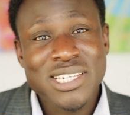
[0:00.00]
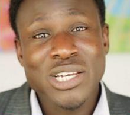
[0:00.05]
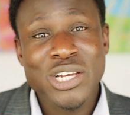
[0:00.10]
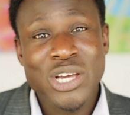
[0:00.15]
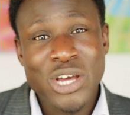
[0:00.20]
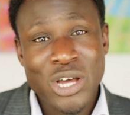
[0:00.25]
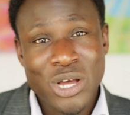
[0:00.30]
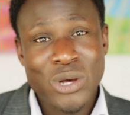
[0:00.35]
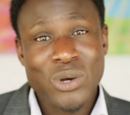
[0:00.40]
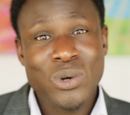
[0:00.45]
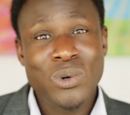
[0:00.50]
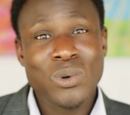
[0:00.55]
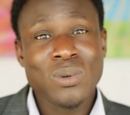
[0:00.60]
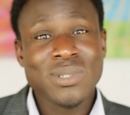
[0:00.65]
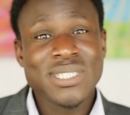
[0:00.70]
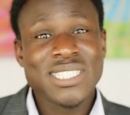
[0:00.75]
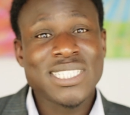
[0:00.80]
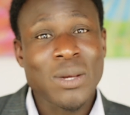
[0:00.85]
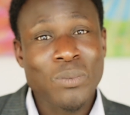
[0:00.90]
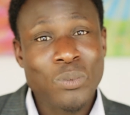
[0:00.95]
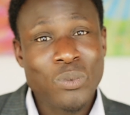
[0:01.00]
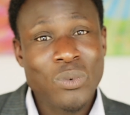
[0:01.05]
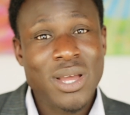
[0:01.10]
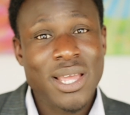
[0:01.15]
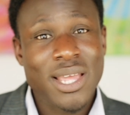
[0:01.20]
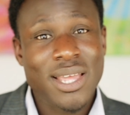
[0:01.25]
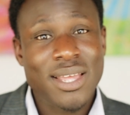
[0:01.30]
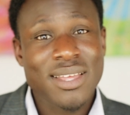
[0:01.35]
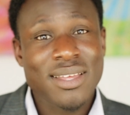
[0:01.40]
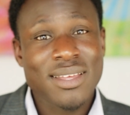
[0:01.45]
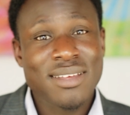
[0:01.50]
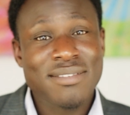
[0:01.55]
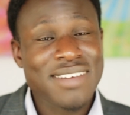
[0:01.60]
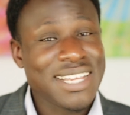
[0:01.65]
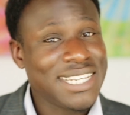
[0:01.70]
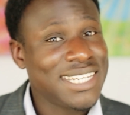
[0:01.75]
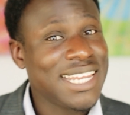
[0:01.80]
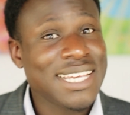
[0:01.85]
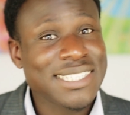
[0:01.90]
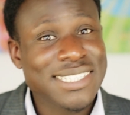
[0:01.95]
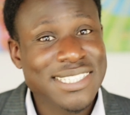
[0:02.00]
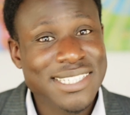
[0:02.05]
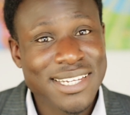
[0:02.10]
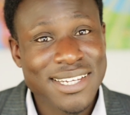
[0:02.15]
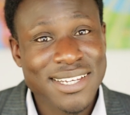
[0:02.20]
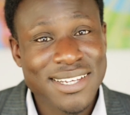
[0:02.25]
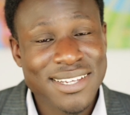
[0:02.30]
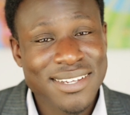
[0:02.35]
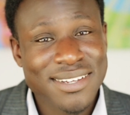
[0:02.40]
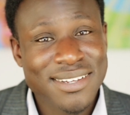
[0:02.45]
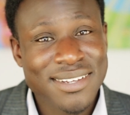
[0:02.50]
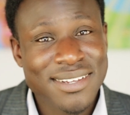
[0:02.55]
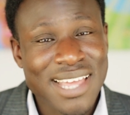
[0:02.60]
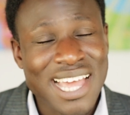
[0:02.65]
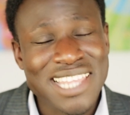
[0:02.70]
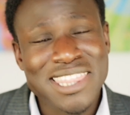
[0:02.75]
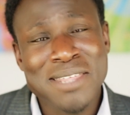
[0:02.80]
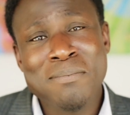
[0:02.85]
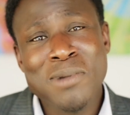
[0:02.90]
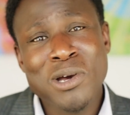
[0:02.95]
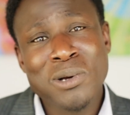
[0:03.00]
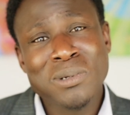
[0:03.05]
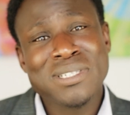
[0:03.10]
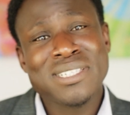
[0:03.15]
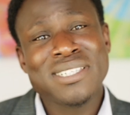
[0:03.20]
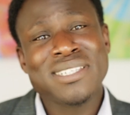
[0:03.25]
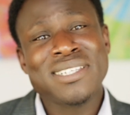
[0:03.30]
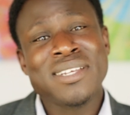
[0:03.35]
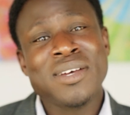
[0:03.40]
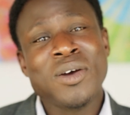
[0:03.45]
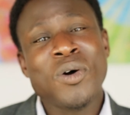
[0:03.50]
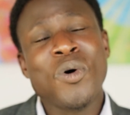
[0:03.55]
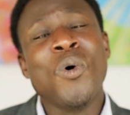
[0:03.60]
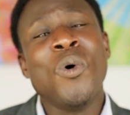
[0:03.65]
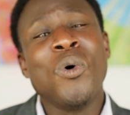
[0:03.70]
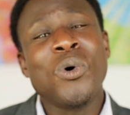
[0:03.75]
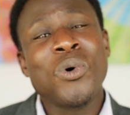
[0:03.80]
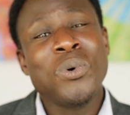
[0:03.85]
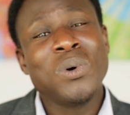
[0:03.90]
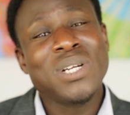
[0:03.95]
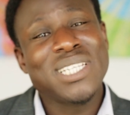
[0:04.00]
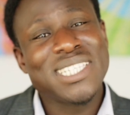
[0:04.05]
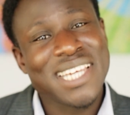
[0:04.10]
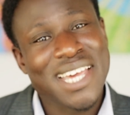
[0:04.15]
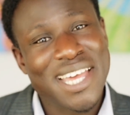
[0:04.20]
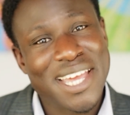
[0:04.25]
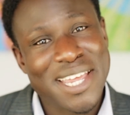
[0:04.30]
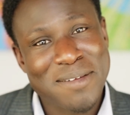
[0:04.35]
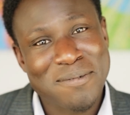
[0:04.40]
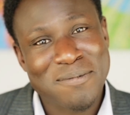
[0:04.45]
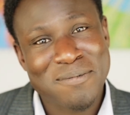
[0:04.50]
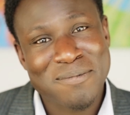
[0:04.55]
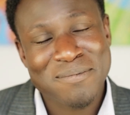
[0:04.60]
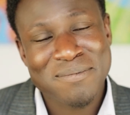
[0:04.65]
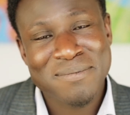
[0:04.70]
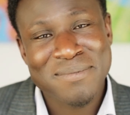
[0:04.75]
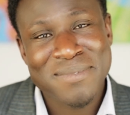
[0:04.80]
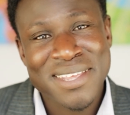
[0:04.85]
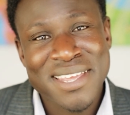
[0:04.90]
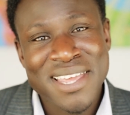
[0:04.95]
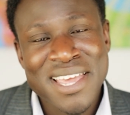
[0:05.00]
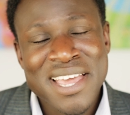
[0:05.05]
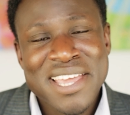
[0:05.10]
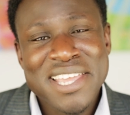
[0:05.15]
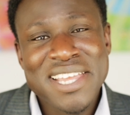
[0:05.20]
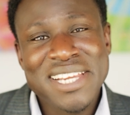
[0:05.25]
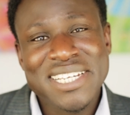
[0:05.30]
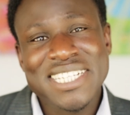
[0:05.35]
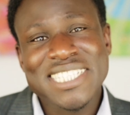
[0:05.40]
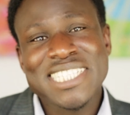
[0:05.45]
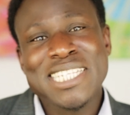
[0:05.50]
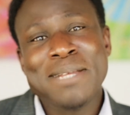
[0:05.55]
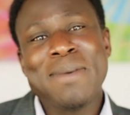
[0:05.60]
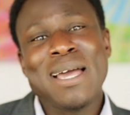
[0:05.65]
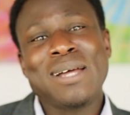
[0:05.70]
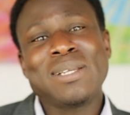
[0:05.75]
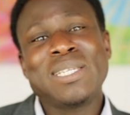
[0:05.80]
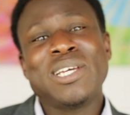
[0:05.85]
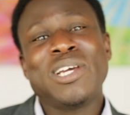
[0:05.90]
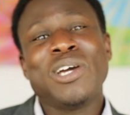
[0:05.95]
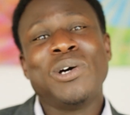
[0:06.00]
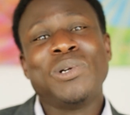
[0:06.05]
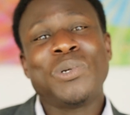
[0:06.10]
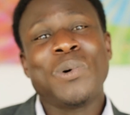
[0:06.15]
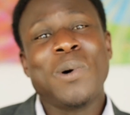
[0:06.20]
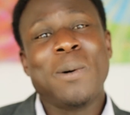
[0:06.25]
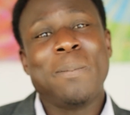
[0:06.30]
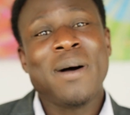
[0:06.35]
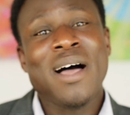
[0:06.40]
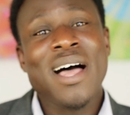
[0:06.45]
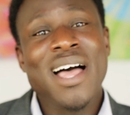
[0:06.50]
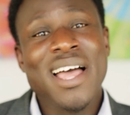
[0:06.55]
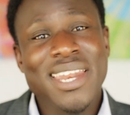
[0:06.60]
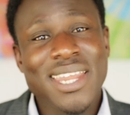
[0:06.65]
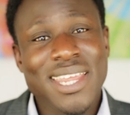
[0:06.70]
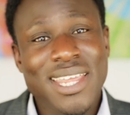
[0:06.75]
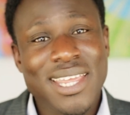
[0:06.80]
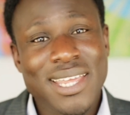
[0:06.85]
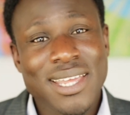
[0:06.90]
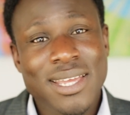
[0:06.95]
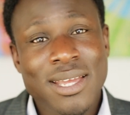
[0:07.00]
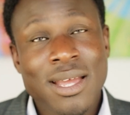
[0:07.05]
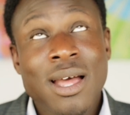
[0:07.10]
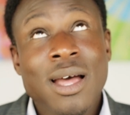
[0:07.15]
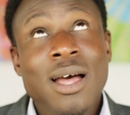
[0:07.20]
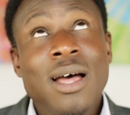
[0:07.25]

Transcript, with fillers: to go somewhere fantastic at the most awkward time. You're just about to go to a party